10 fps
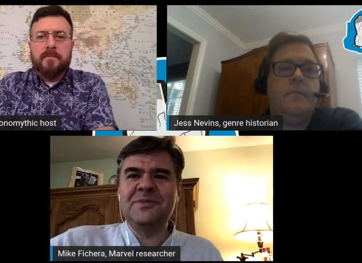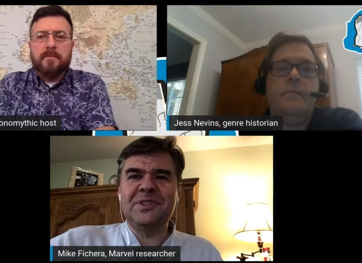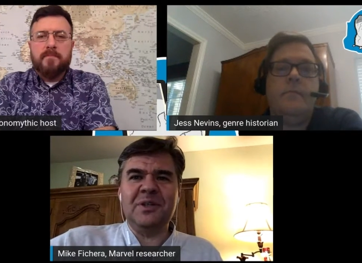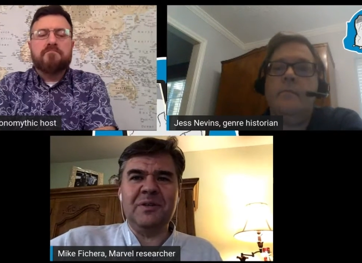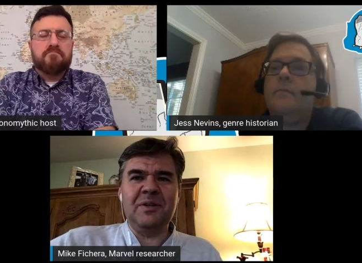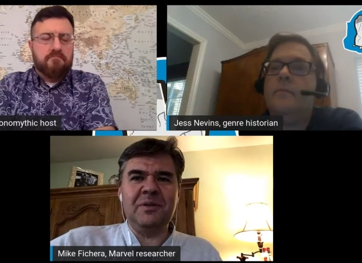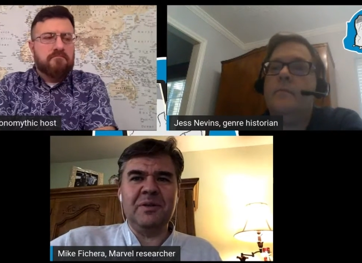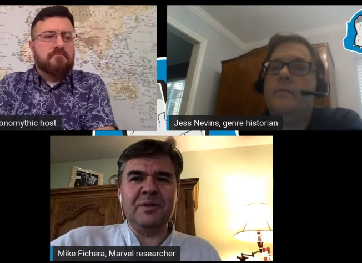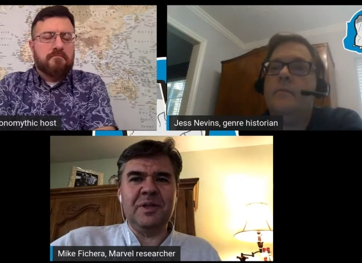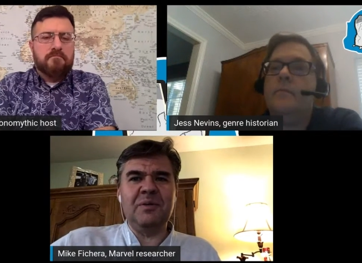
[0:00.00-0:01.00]
Speaker 1: So they
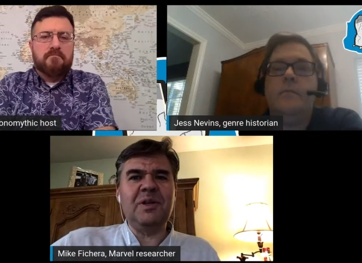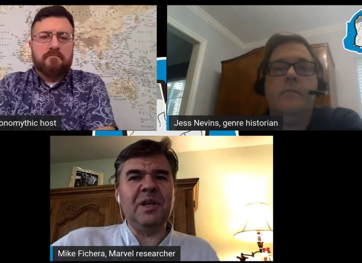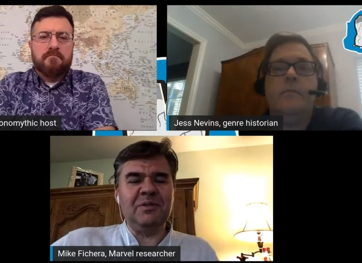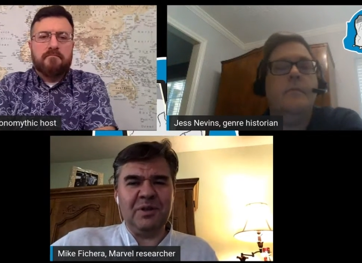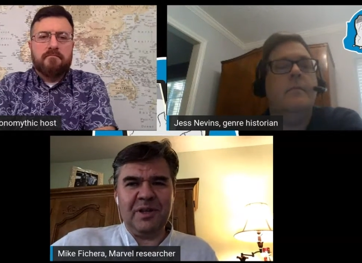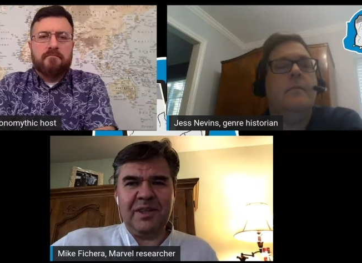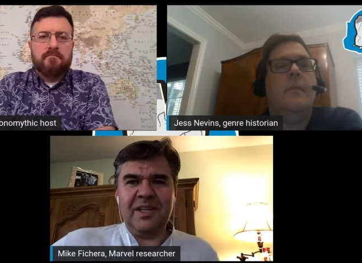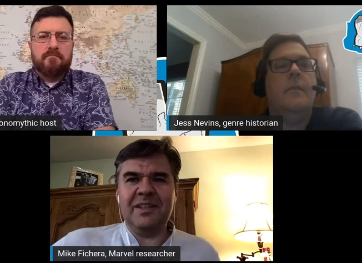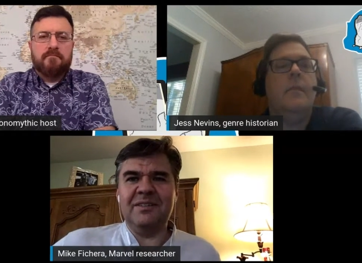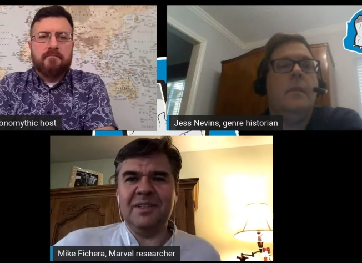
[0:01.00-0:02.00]
were they were clever, I
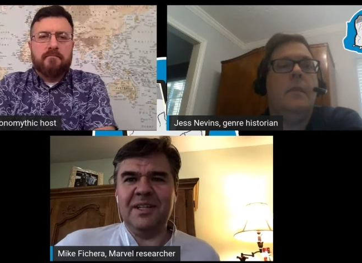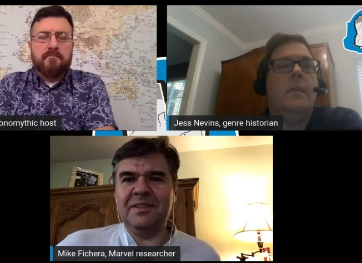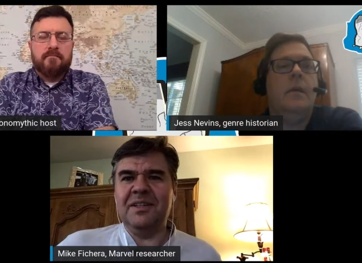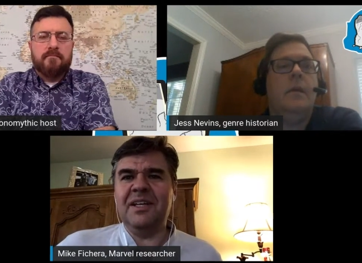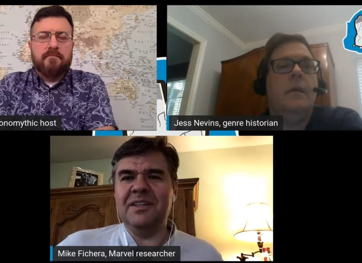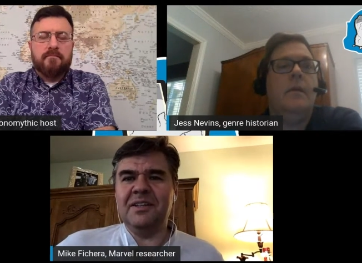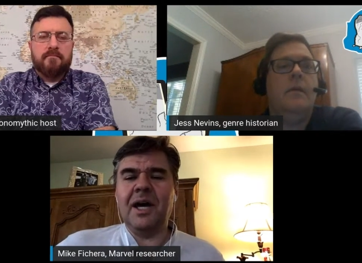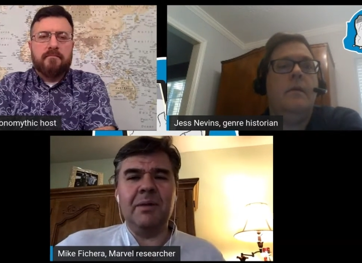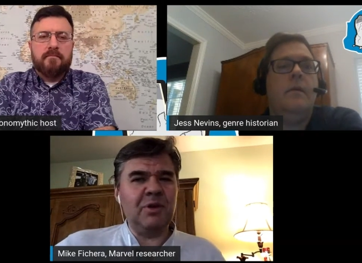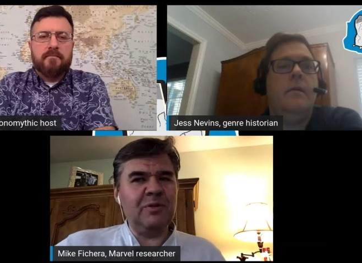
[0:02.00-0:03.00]
think, and and, and the
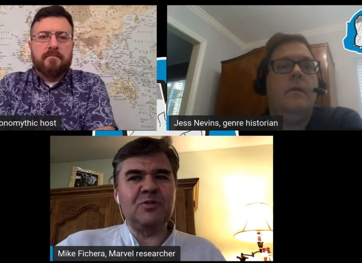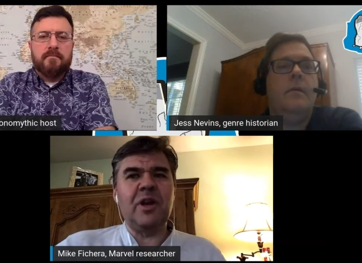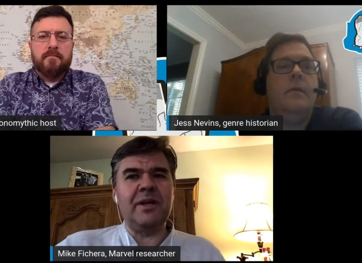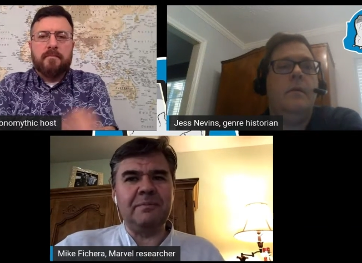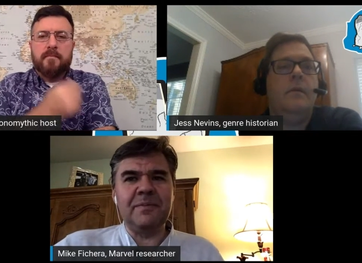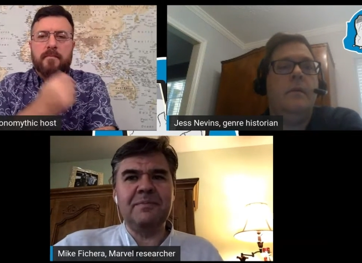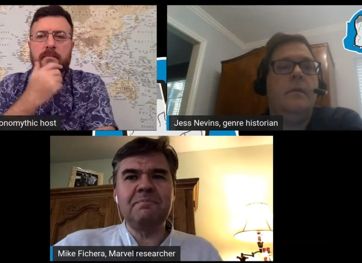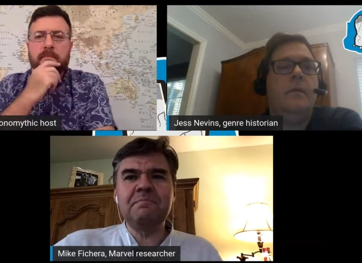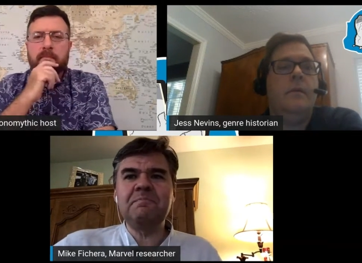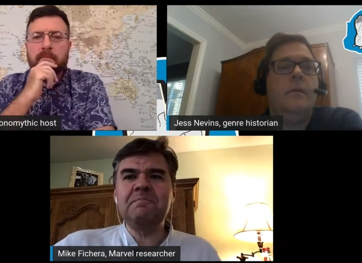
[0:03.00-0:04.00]
timing was right.
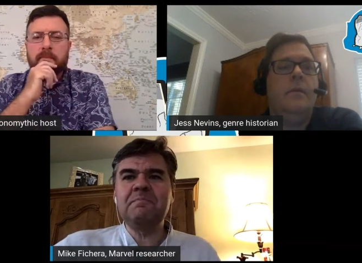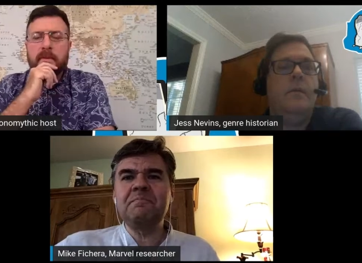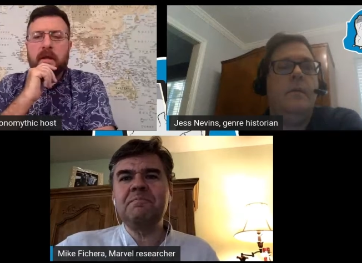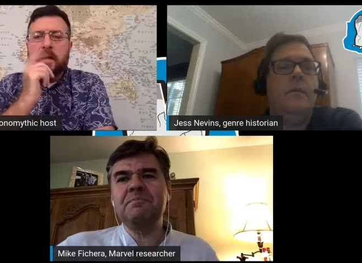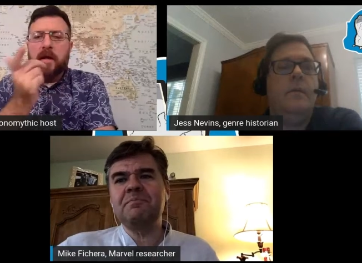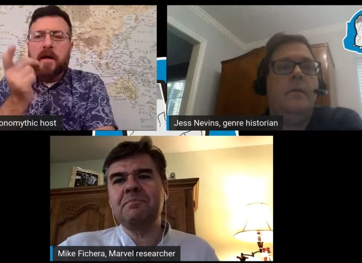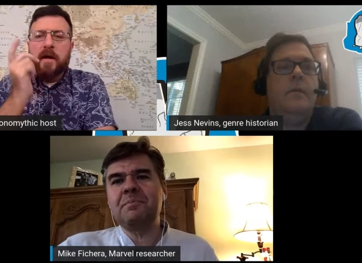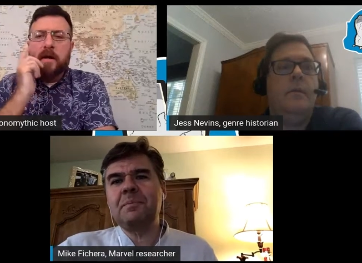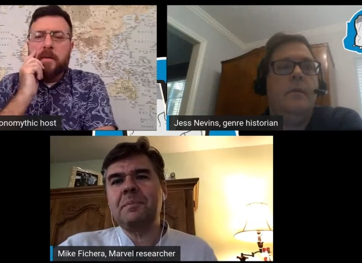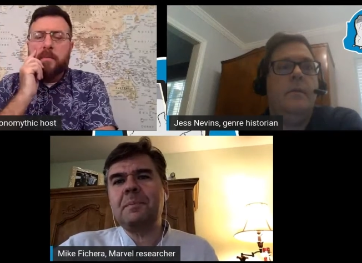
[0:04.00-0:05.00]

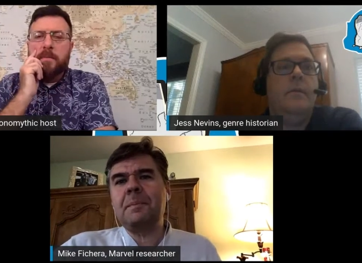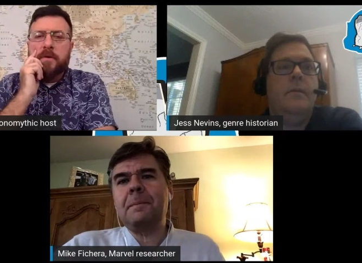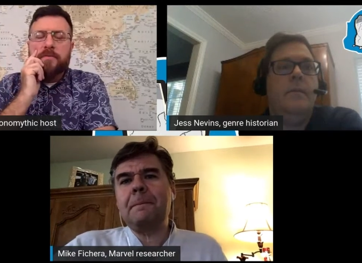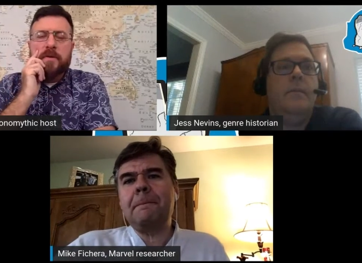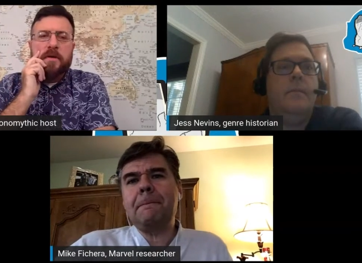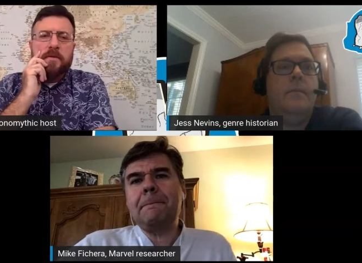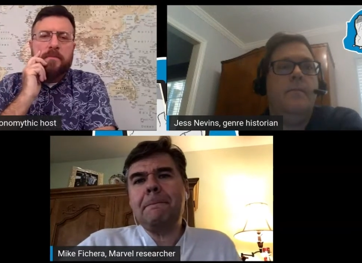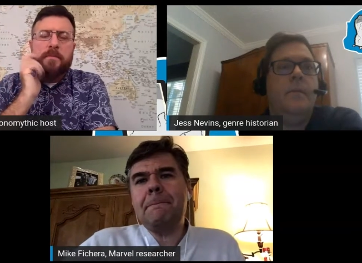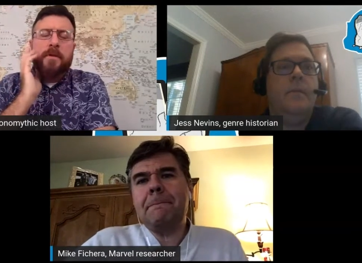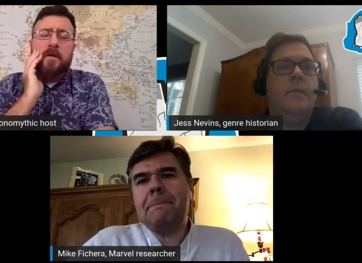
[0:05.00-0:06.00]
Speaker 2: Uh, Bill Phil,
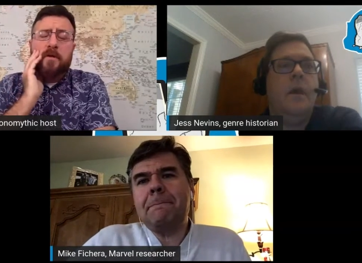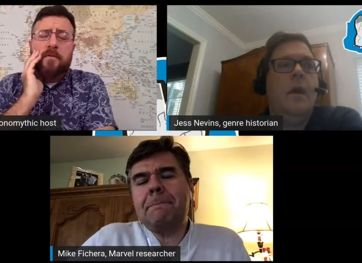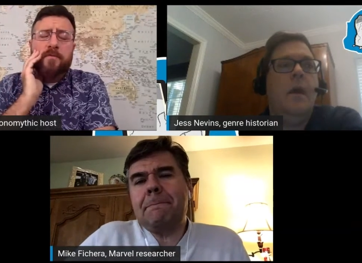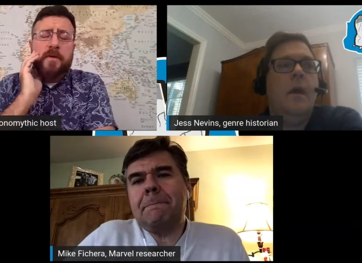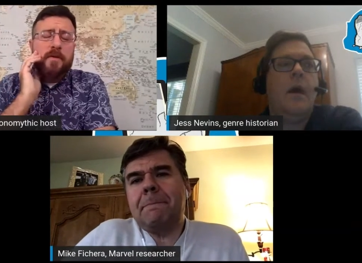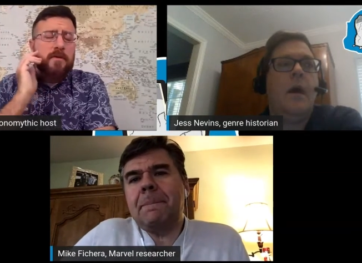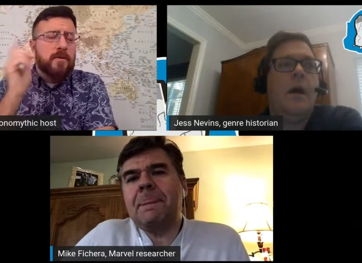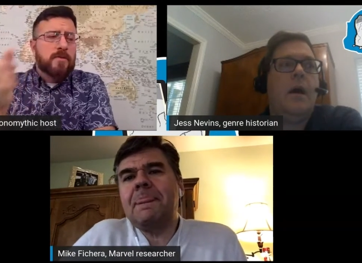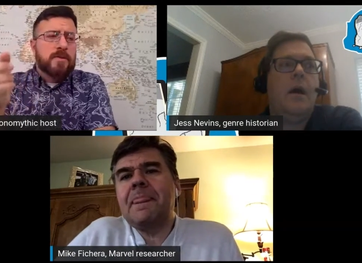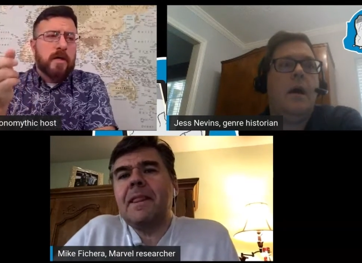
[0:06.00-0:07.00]
Bill Field,
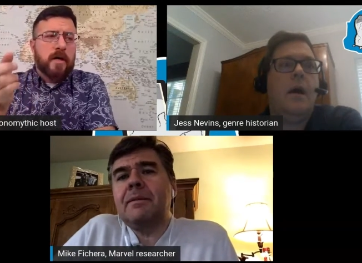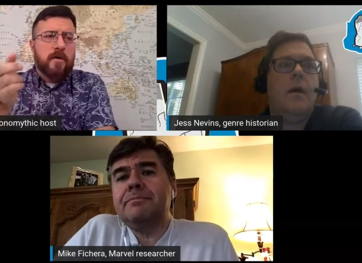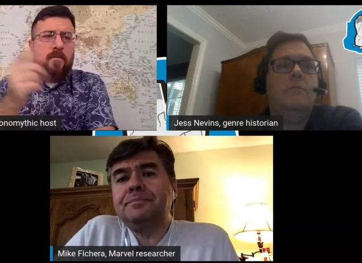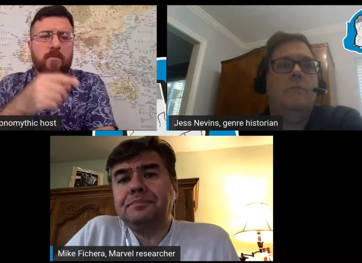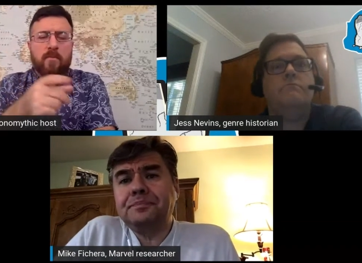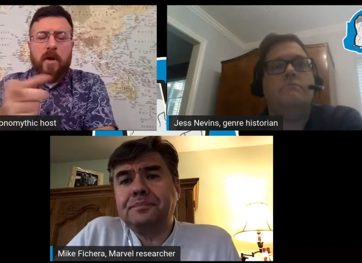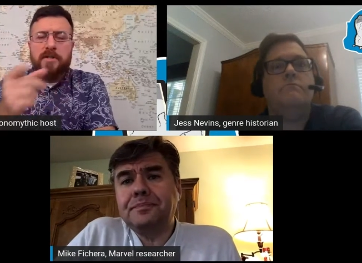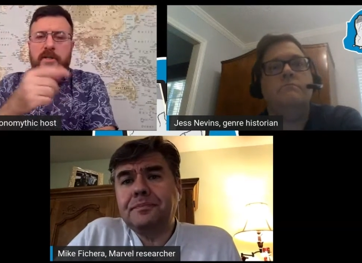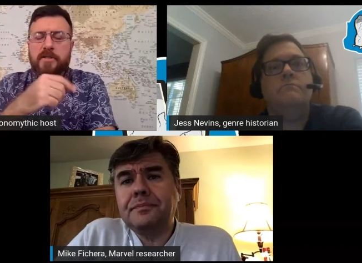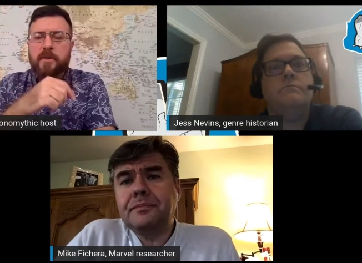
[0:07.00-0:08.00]
who's uh,
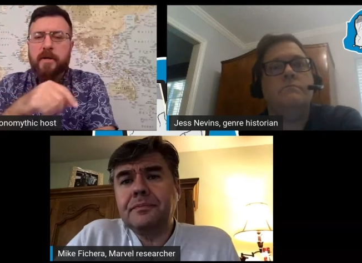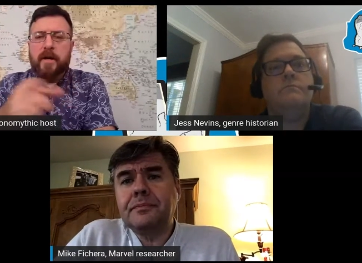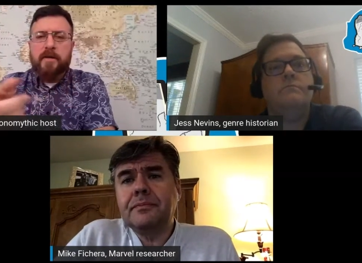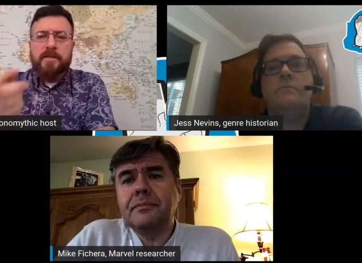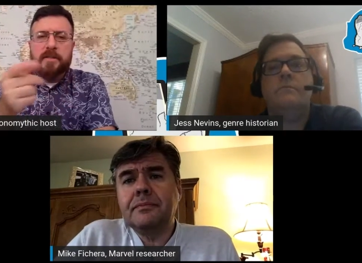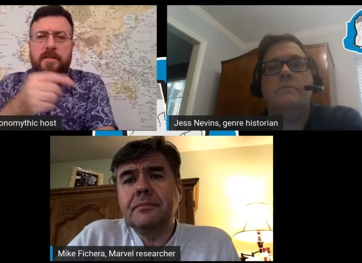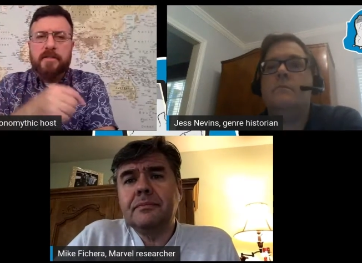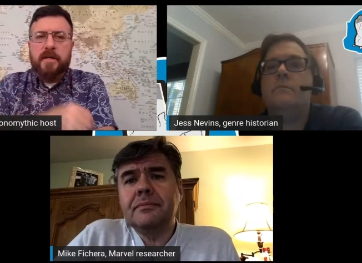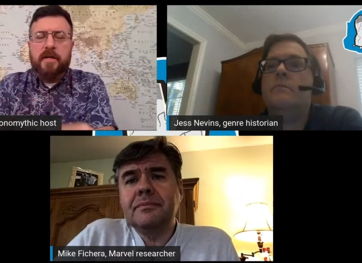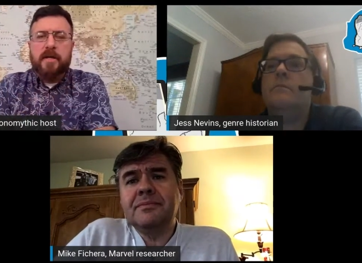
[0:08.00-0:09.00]
watching us right now, he's
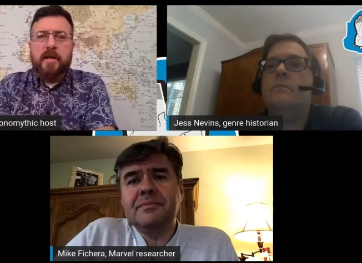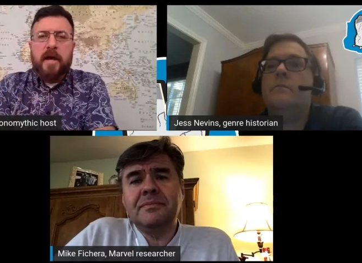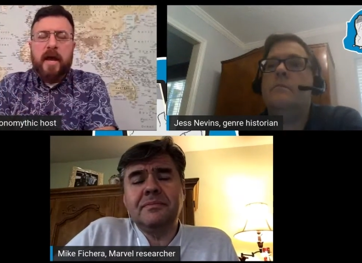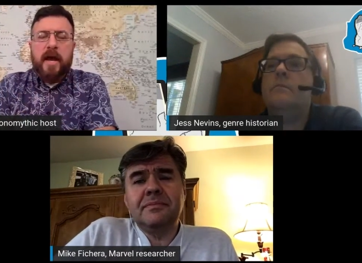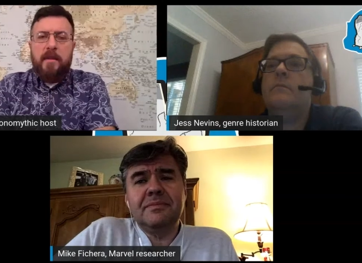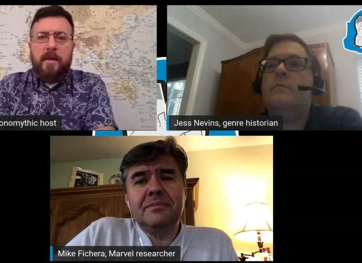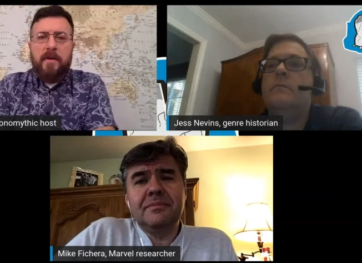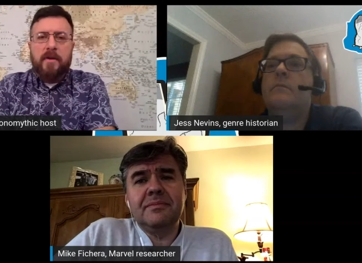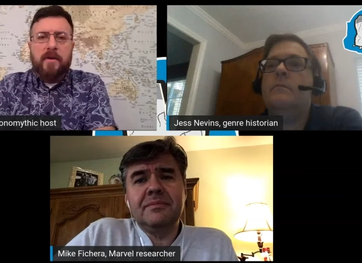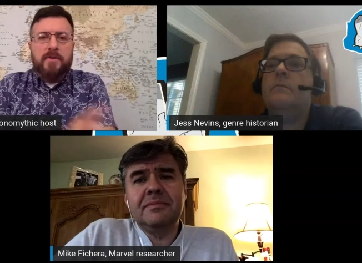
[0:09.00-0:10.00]
he's a
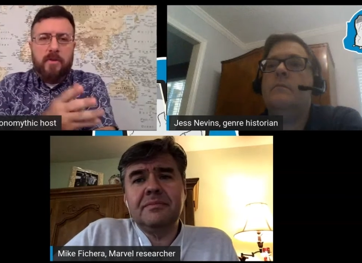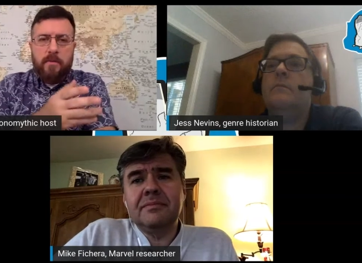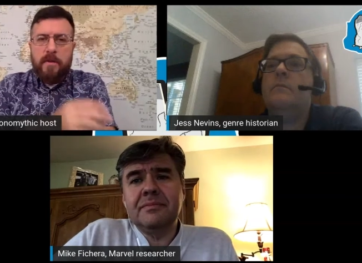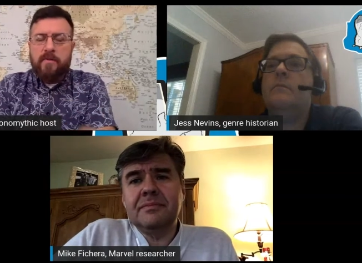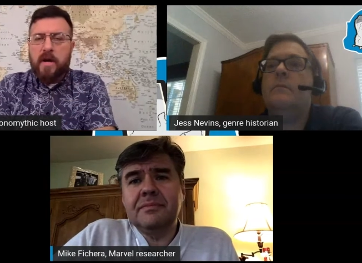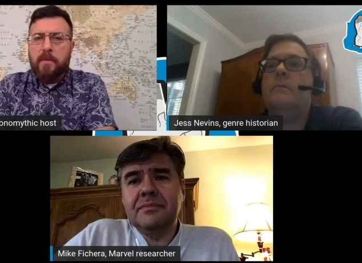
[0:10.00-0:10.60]
animator and also a bit of a